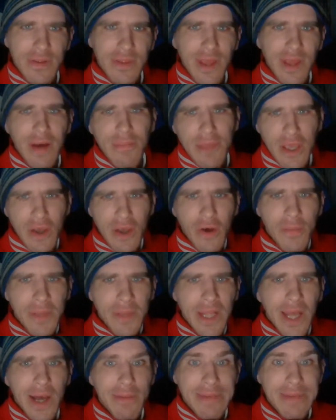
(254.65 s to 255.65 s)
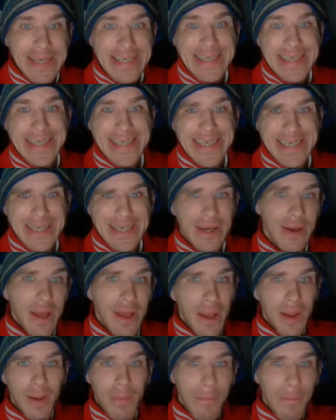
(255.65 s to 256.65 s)
That'll be coming up.
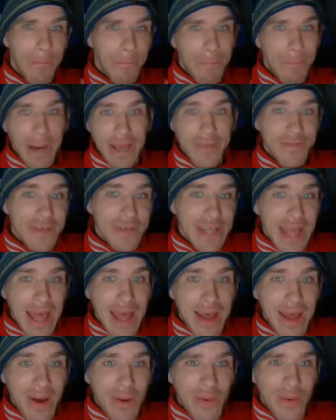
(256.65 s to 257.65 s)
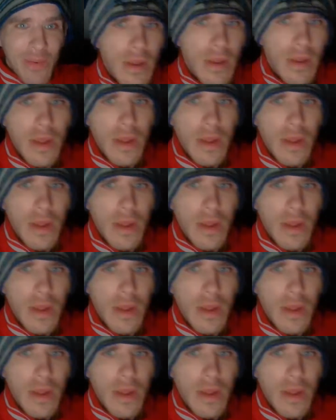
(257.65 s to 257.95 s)
Bye for now.